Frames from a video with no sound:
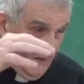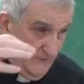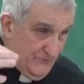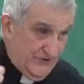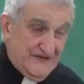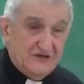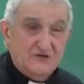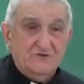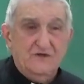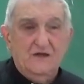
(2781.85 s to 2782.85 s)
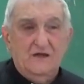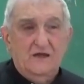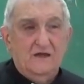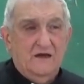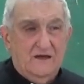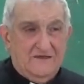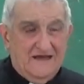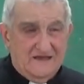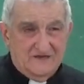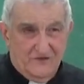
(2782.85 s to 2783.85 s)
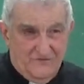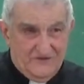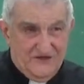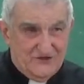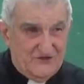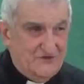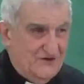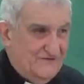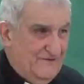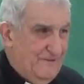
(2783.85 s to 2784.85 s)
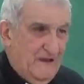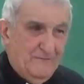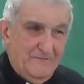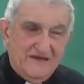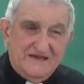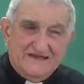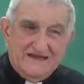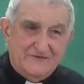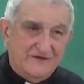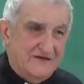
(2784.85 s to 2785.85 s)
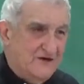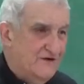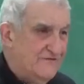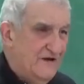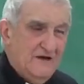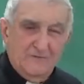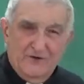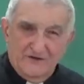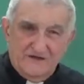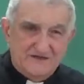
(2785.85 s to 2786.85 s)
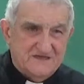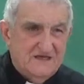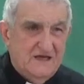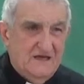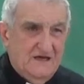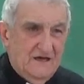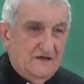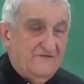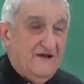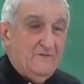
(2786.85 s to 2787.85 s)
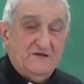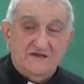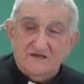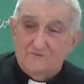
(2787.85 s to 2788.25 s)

protection, and that is the foundation of military, of police. And in fact, what is